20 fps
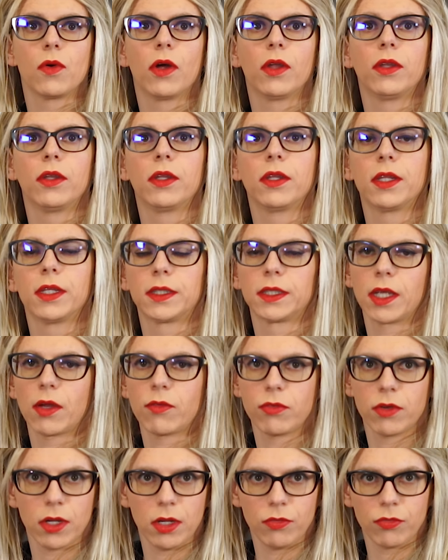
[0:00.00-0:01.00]
And the
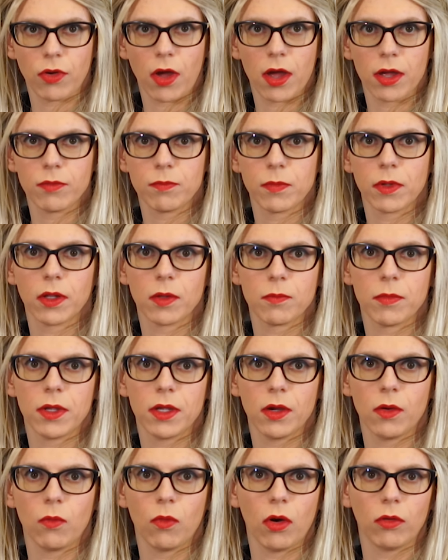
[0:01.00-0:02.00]

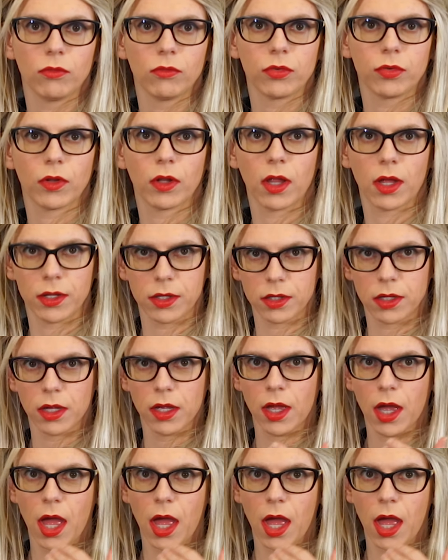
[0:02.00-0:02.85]
75mm one, for like